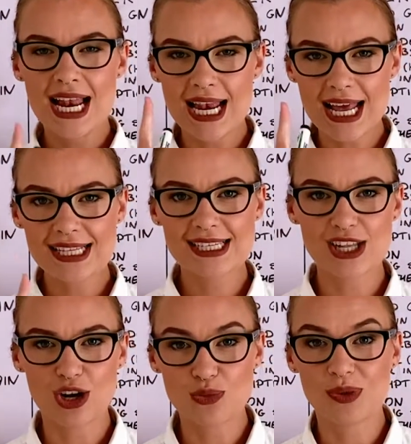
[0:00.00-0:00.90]
Let's
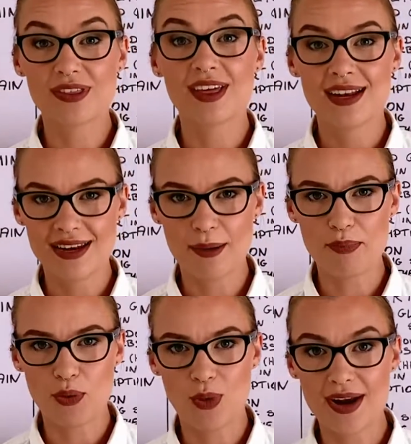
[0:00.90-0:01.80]
start with
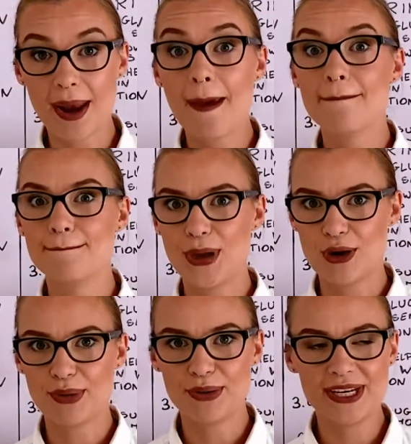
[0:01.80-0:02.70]
number 1,
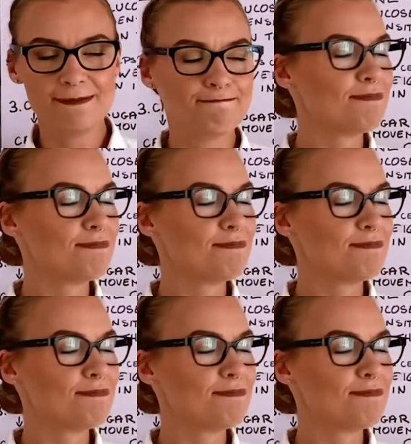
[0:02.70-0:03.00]
berberine.